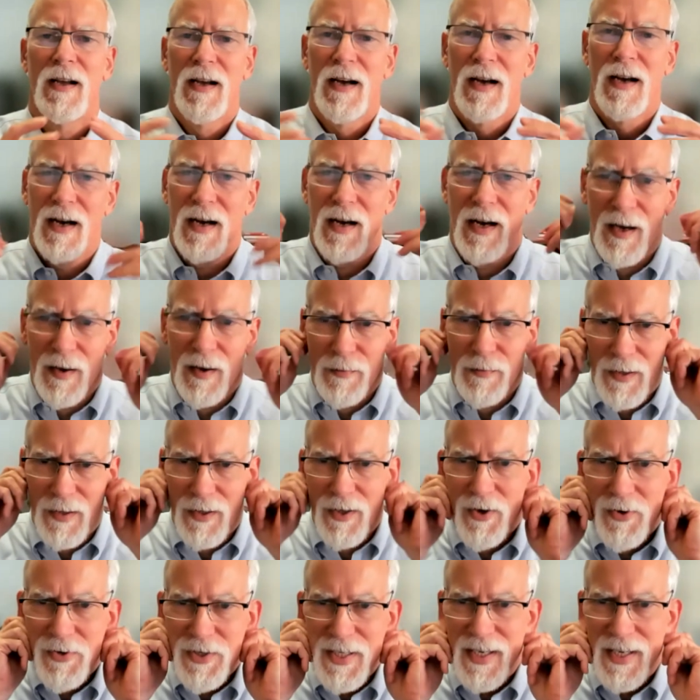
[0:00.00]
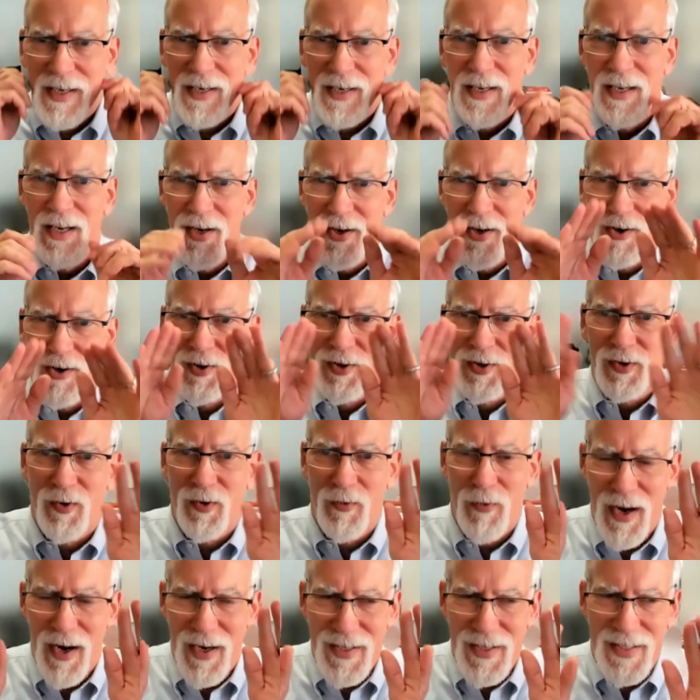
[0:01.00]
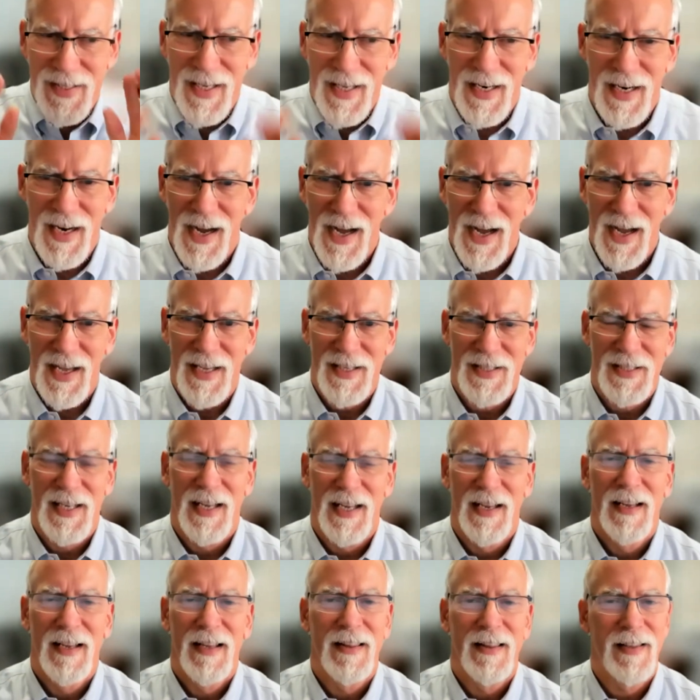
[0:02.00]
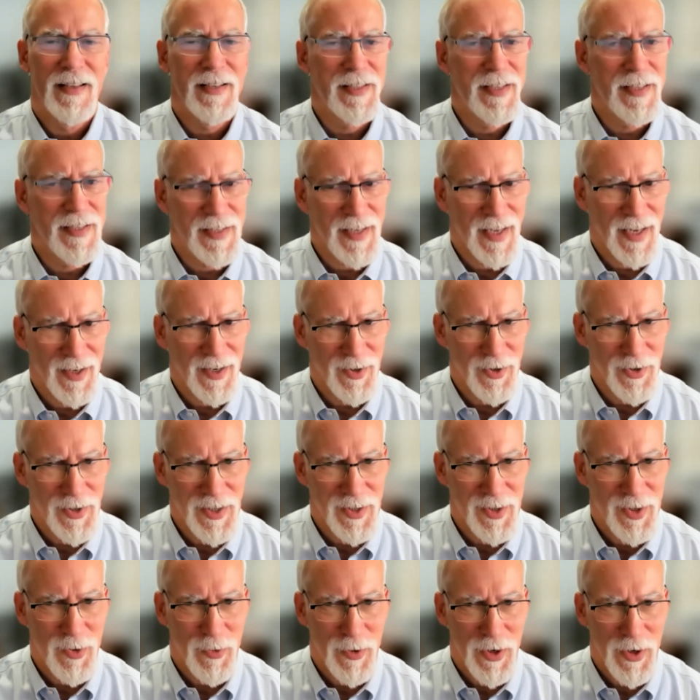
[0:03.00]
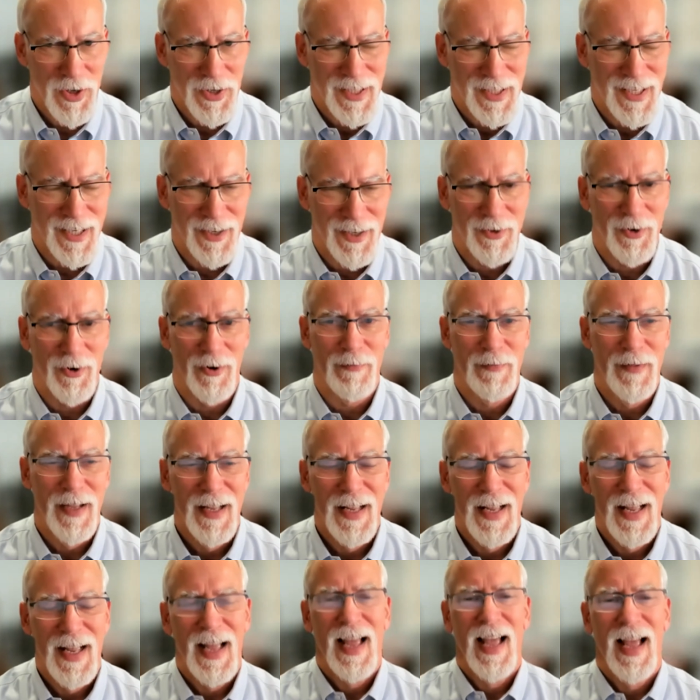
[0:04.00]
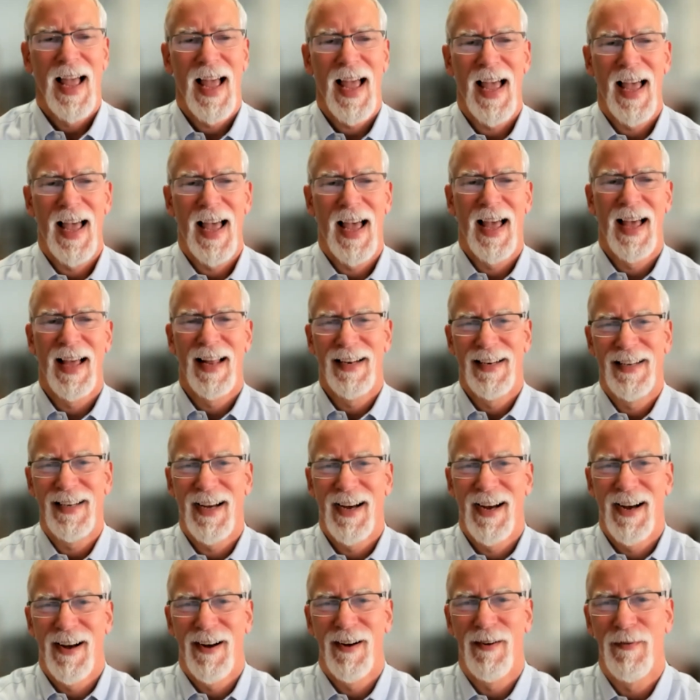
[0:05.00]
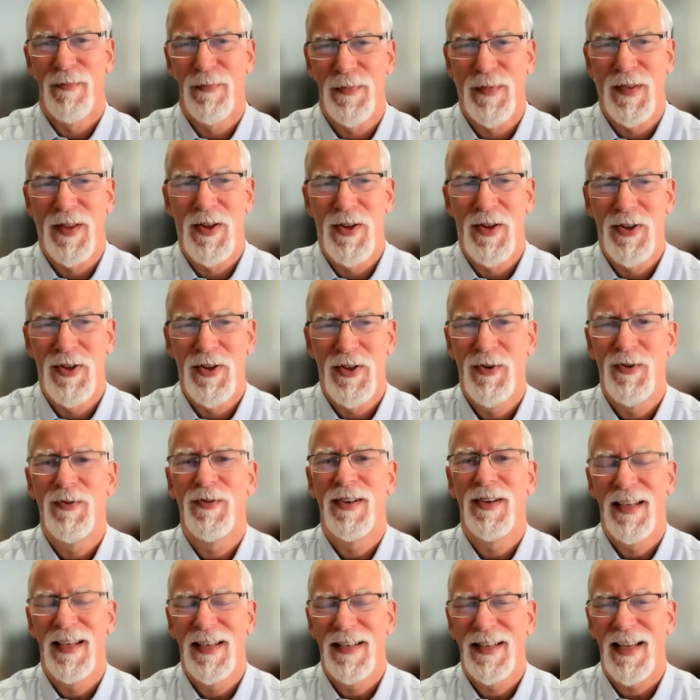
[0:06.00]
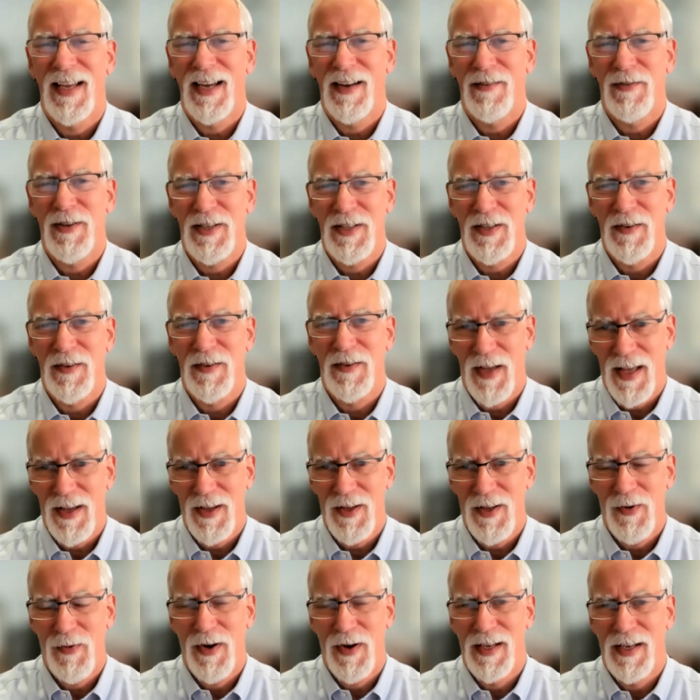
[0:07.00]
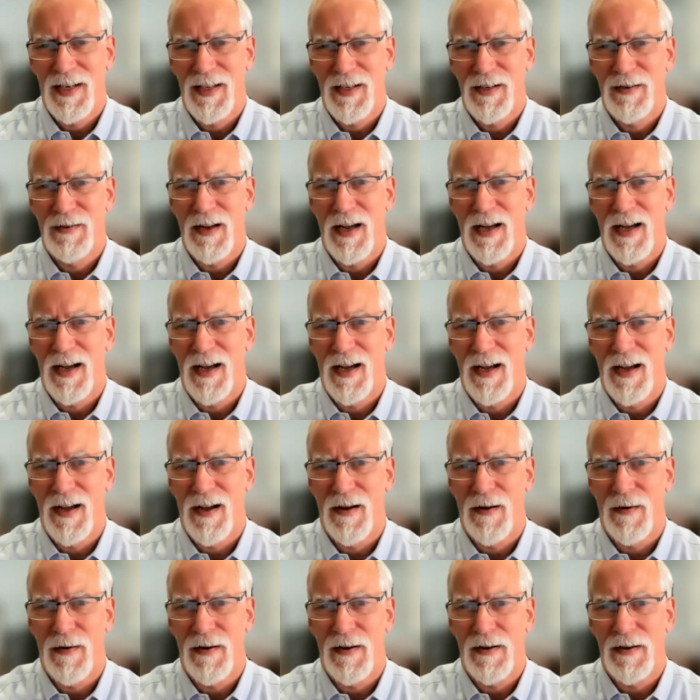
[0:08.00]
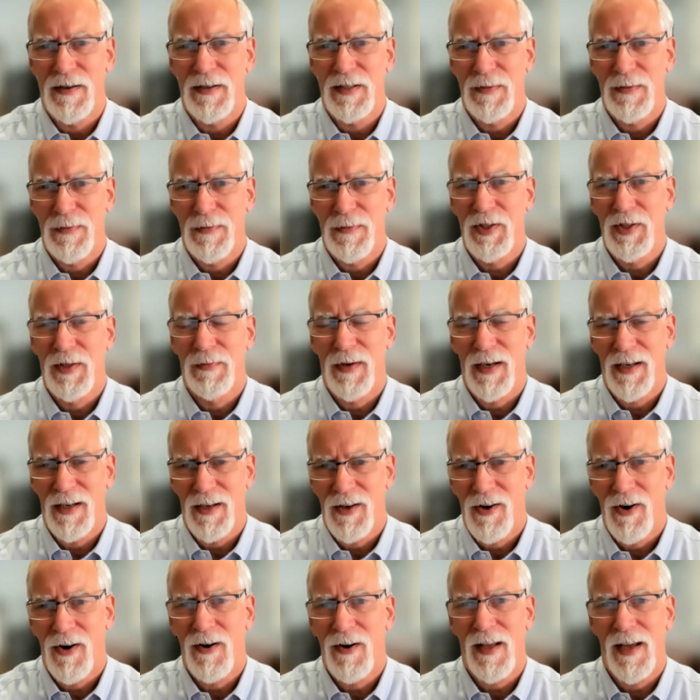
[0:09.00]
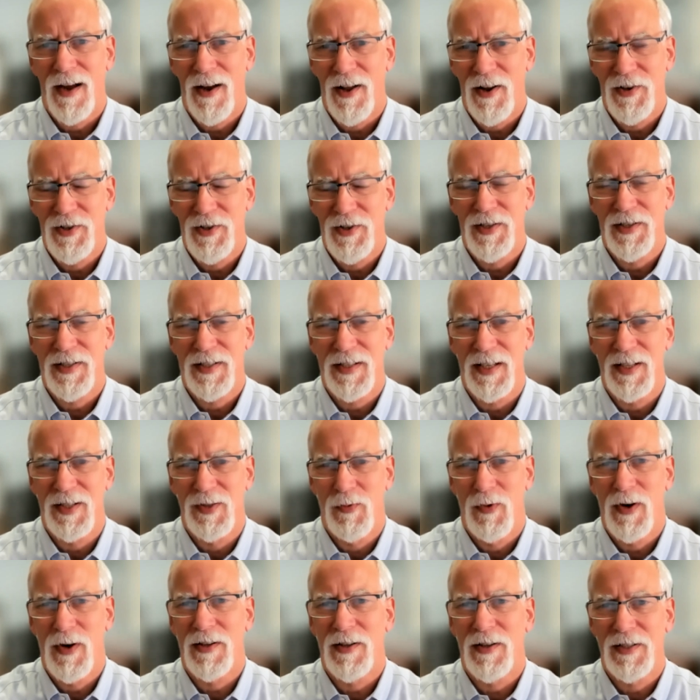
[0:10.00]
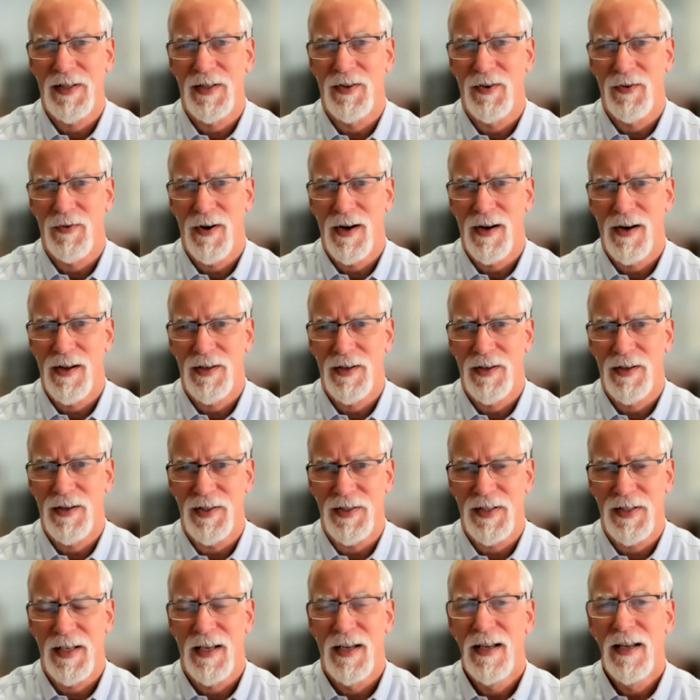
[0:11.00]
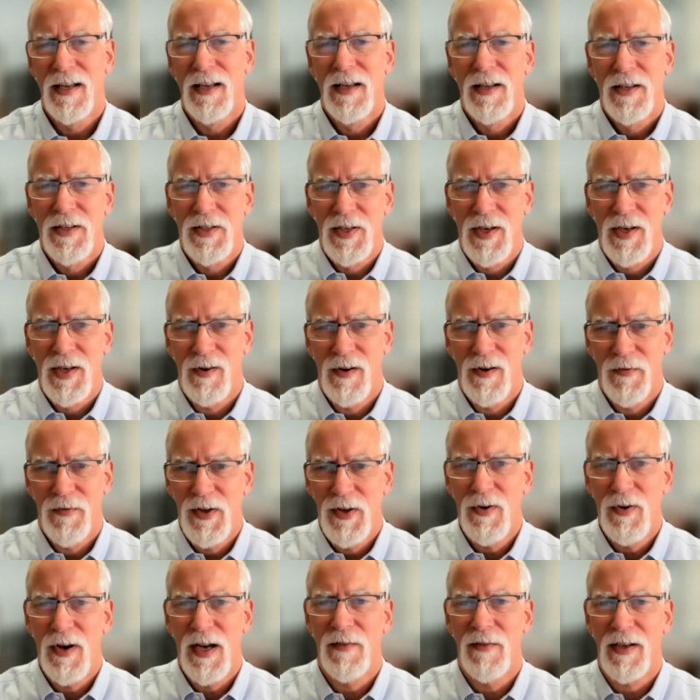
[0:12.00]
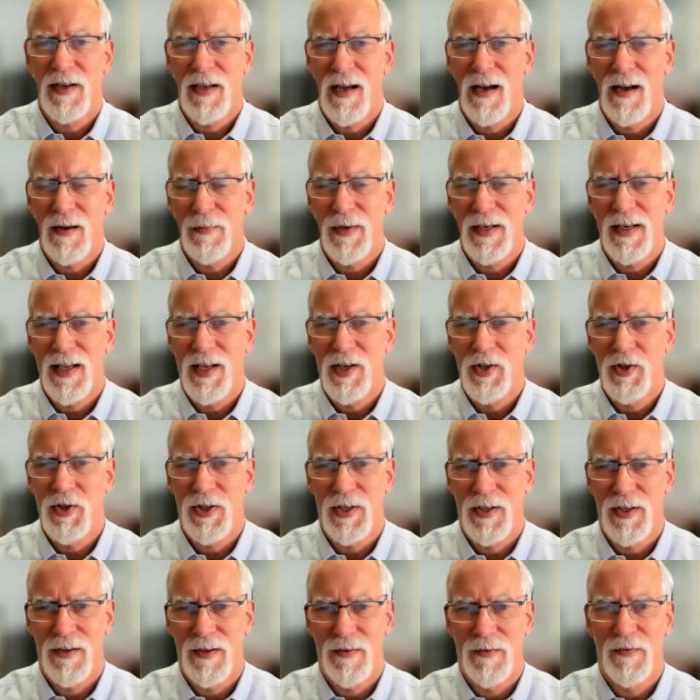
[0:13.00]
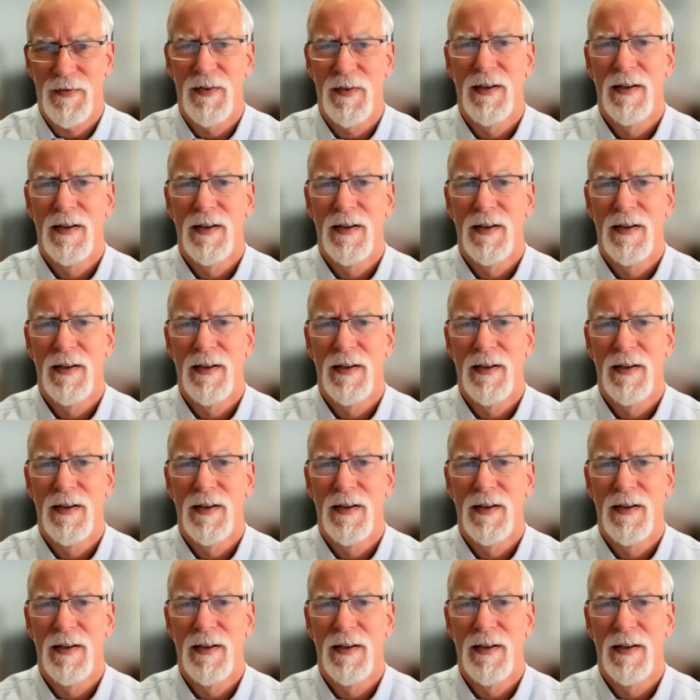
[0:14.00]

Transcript: um, low set ears, or wide set eyes. This is Anderson to syndrome. And um, you need to have this evaluated, uh, uh, especially by a cardiologist as well as a neurologist. So if you have a combination of